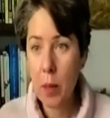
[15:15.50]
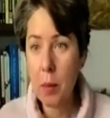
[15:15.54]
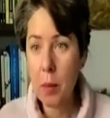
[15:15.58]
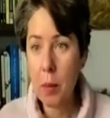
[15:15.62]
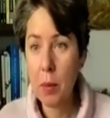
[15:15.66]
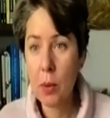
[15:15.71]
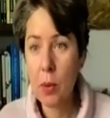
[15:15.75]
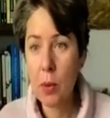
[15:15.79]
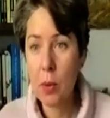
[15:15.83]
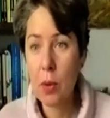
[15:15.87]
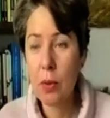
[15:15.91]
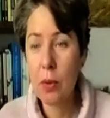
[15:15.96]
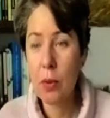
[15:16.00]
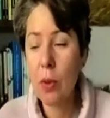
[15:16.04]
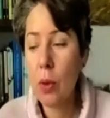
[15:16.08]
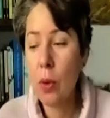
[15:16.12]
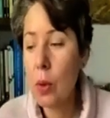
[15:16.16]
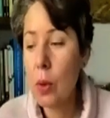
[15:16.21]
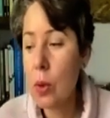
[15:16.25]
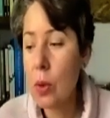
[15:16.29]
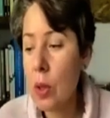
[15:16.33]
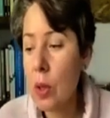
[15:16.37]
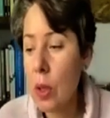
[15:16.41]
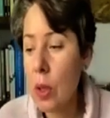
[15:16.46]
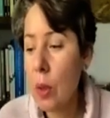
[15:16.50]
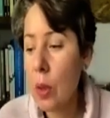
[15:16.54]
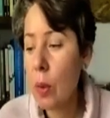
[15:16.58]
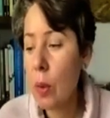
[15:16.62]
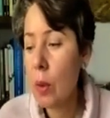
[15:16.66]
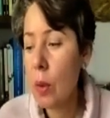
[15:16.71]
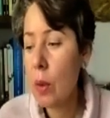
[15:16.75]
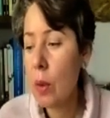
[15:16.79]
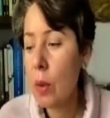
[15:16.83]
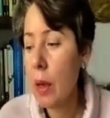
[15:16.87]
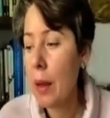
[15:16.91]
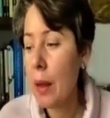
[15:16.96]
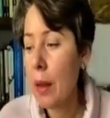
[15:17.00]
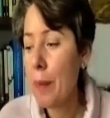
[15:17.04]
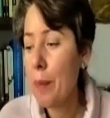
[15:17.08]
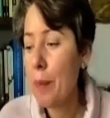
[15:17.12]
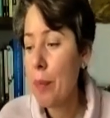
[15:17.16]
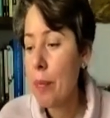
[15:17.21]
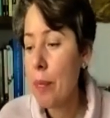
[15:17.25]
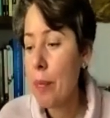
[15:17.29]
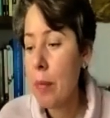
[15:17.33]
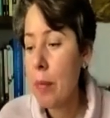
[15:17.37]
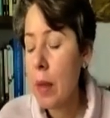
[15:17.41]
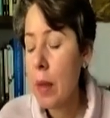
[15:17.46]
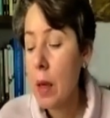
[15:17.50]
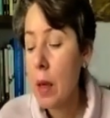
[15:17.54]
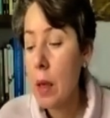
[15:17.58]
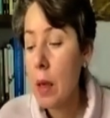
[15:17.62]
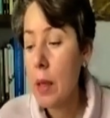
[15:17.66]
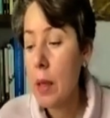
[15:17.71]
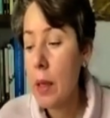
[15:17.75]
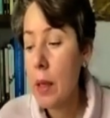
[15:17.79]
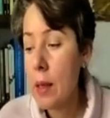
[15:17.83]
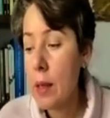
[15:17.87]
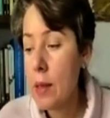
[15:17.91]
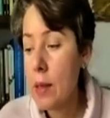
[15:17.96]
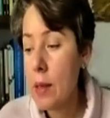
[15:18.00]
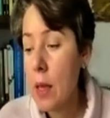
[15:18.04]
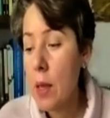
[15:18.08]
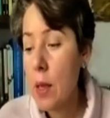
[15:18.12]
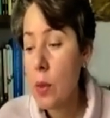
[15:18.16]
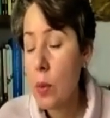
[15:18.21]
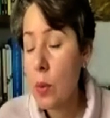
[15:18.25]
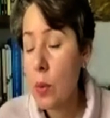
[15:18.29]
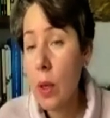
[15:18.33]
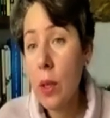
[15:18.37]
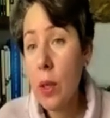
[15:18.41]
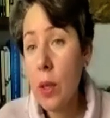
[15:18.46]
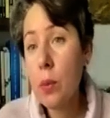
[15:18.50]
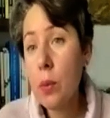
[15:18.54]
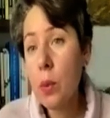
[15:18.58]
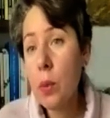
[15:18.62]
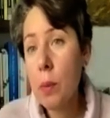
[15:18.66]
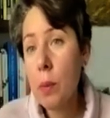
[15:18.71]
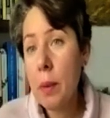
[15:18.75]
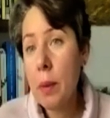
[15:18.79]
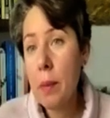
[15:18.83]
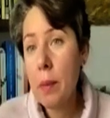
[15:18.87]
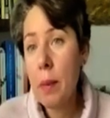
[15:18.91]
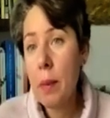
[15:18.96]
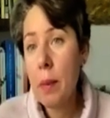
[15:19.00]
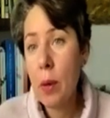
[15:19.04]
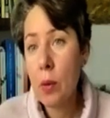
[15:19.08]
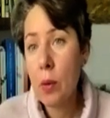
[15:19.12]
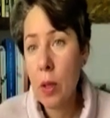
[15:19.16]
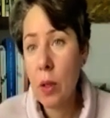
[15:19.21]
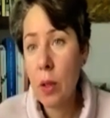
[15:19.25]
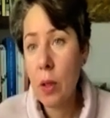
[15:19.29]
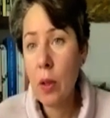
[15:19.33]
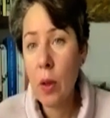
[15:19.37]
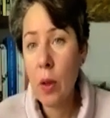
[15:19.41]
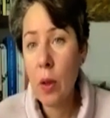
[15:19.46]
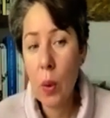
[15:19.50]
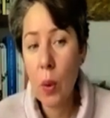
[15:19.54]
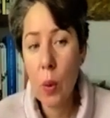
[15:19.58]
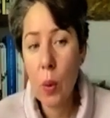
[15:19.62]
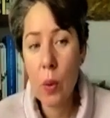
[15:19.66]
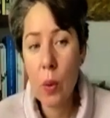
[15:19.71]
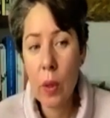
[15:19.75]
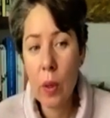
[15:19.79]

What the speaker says: be able to focus here and there. Yes, so that would be about alcohol.